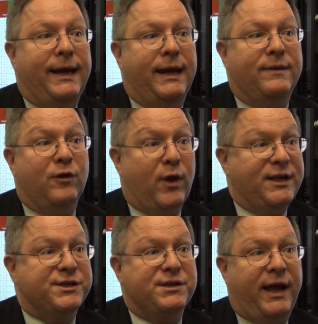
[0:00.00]
In the
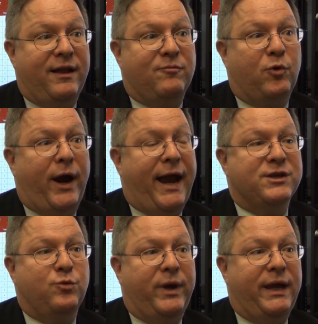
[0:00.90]
legislative
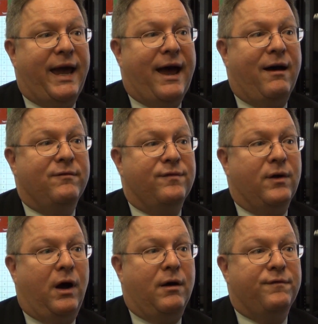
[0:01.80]
branch, we have
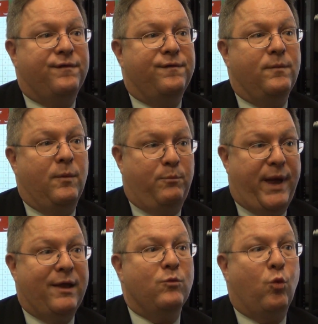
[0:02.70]

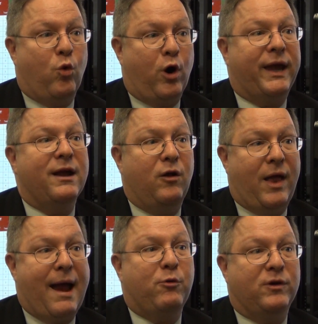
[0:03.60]
been working
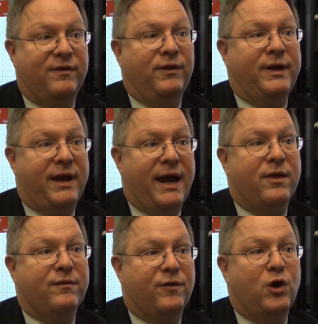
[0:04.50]
collaboratively
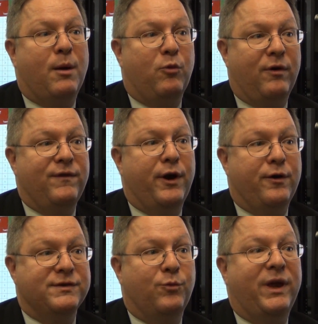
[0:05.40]
together for a number of
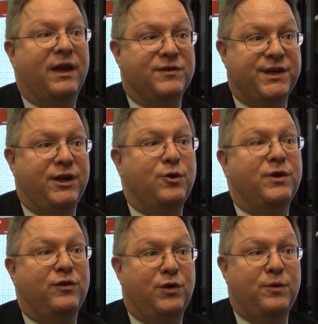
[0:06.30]
years, and we
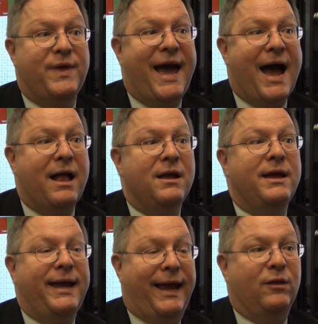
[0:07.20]
continue to do that
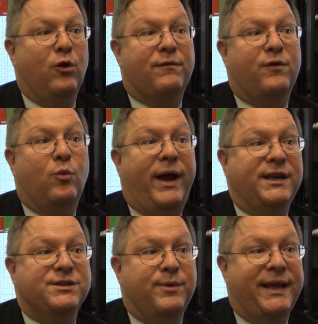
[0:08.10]
and look for
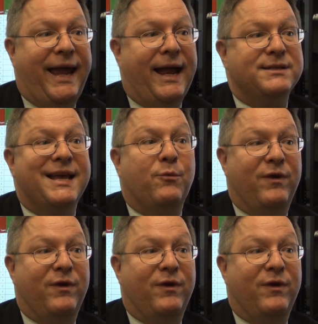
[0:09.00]
ways to enhance that.